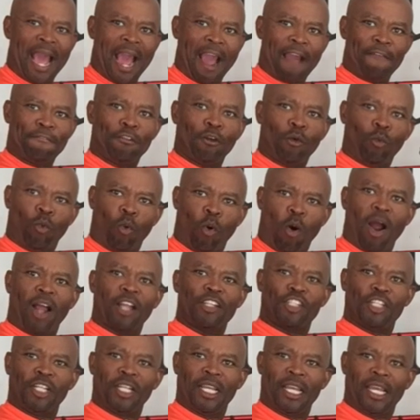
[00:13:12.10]
after
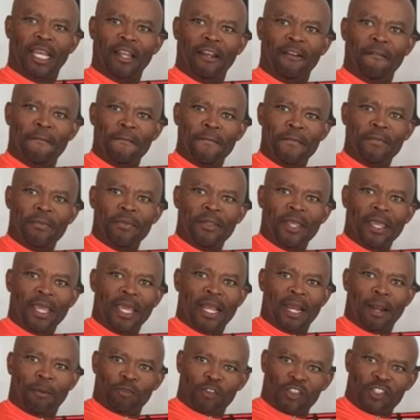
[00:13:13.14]
washing it,
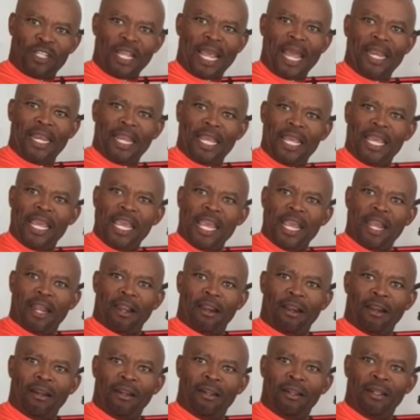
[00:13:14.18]
and I'm standing
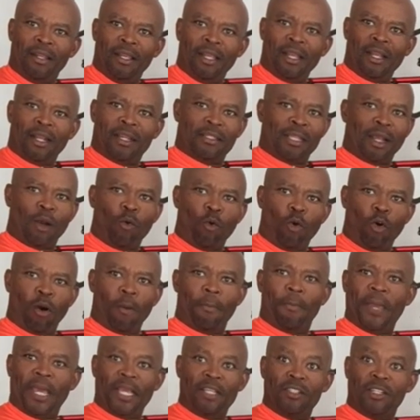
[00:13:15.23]
here, because I wore
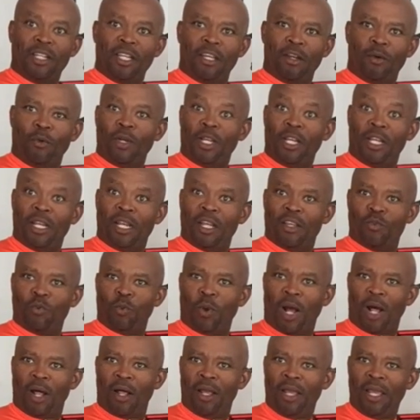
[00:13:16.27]
a base layer with it as
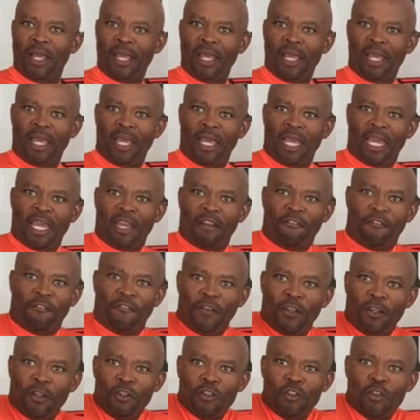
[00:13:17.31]
well, it
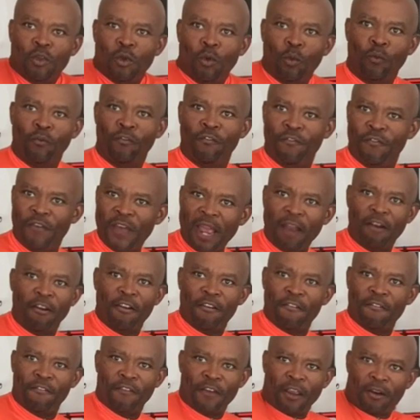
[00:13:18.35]
feels
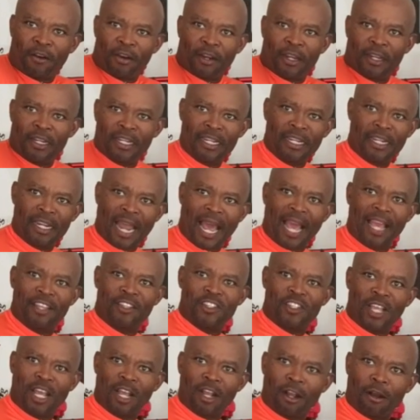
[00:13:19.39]
very, very
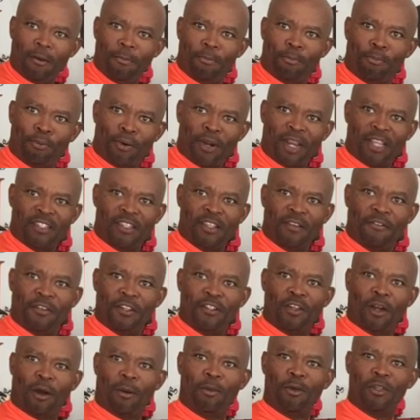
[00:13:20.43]
nice and compressive.
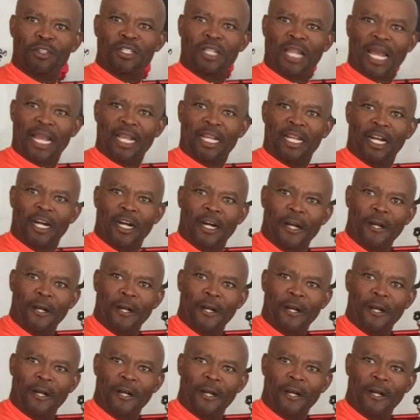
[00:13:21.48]
It's almost like